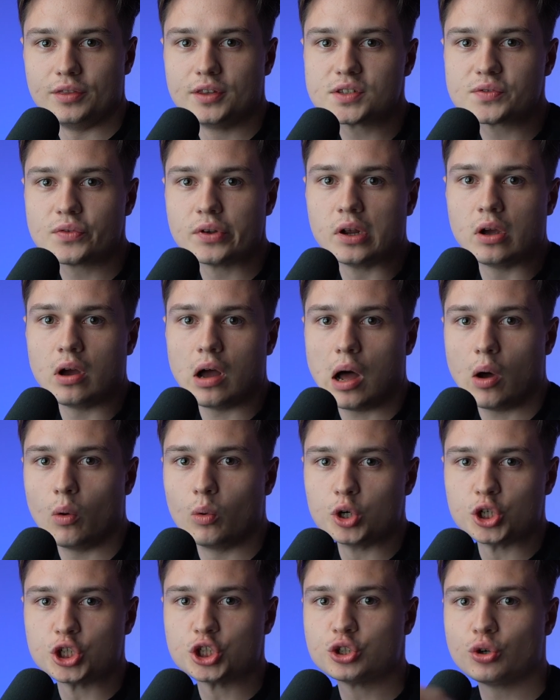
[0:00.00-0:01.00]
this video, I
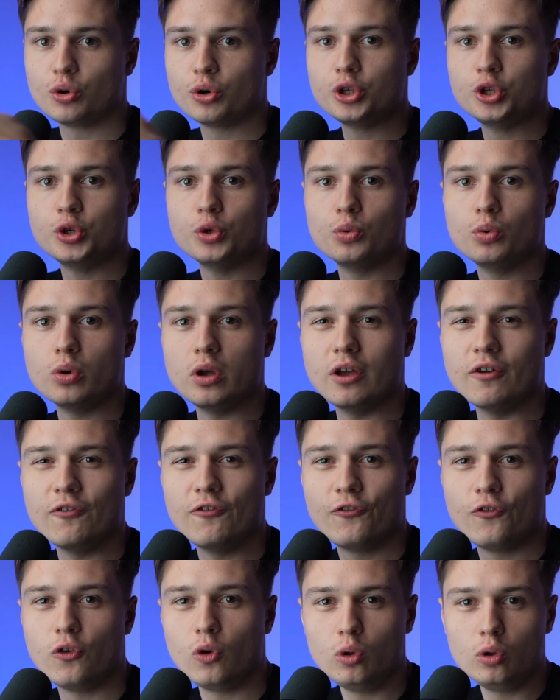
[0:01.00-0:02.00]
will show you a
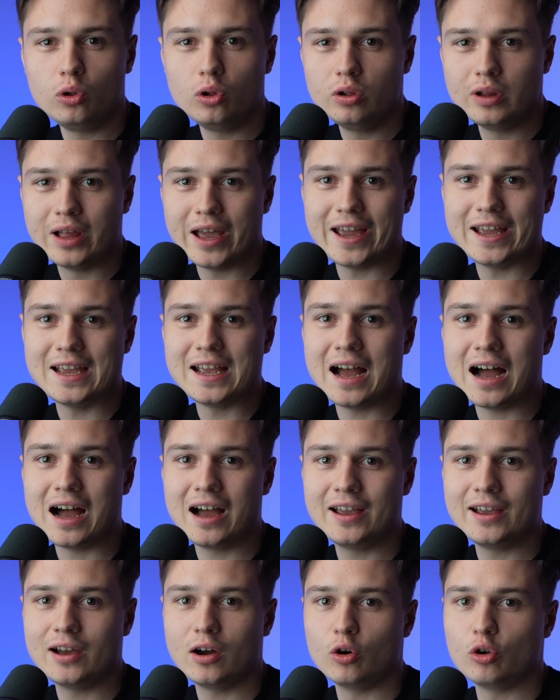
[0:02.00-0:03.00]
full
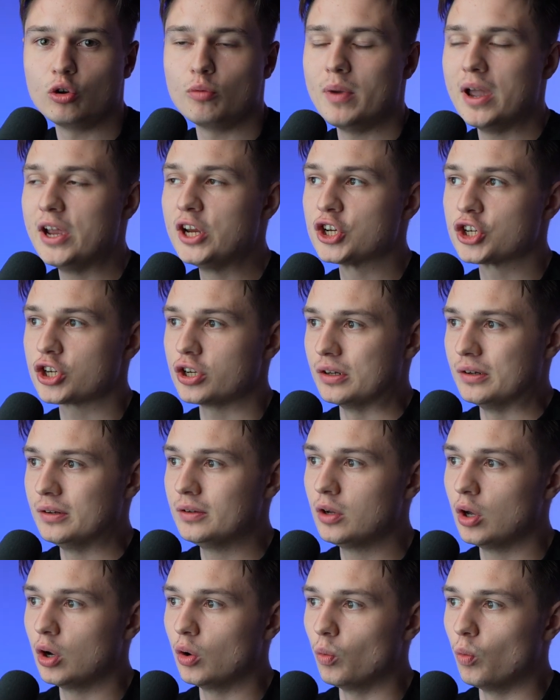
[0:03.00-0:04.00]
AI
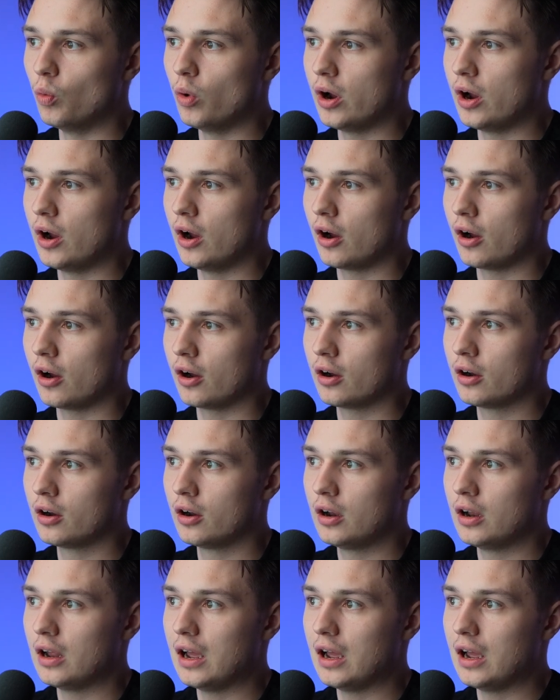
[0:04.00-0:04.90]
automation where